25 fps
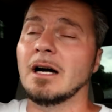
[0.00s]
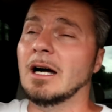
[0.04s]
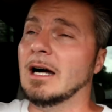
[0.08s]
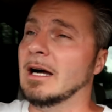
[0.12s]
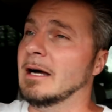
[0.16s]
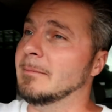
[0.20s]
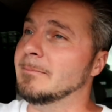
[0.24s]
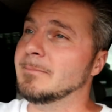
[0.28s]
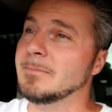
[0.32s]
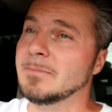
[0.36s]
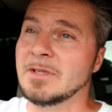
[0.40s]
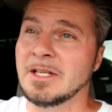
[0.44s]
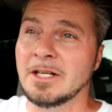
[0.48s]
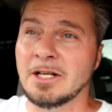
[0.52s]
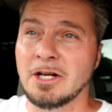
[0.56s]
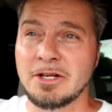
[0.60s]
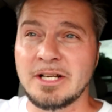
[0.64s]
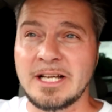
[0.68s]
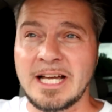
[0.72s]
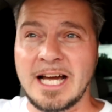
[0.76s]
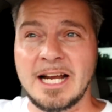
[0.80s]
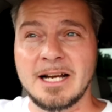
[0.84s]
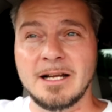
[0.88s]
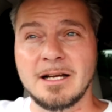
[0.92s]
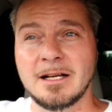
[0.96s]
Uh, you know,
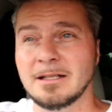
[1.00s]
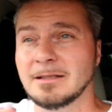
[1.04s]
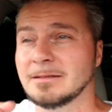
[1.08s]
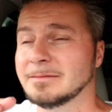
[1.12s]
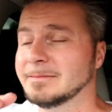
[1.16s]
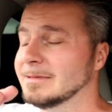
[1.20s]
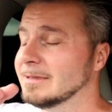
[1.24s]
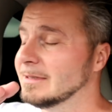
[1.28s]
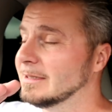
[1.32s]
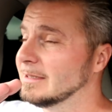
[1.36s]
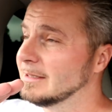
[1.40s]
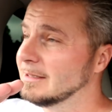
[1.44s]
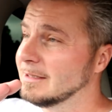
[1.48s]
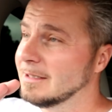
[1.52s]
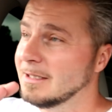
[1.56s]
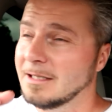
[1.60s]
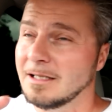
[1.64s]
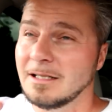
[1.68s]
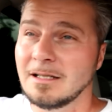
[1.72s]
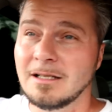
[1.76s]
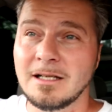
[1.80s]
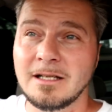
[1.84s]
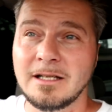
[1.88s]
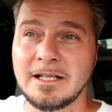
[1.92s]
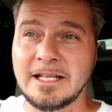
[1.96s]
you got to
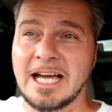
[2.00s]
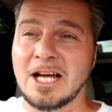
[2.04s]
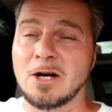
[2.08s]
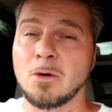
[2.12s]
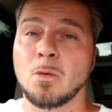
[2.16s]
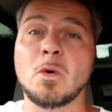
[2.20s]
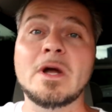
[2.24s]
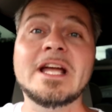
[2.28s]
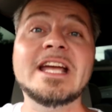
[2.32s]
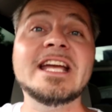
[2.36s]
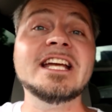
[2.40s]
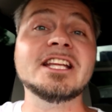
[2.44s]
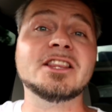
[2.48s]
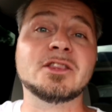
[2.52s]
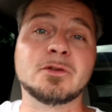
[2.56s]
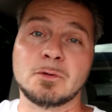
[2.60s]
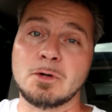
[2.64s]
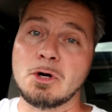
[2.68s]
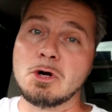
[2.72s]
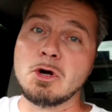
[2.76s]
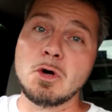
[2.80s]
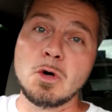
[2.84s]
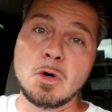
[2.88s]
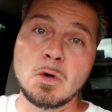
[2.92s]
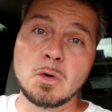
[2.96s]
you got to weed
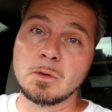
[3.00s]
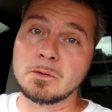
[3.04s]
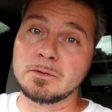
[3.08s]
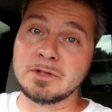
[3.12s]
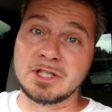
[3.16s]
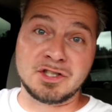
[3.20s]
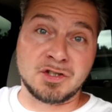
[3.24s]
through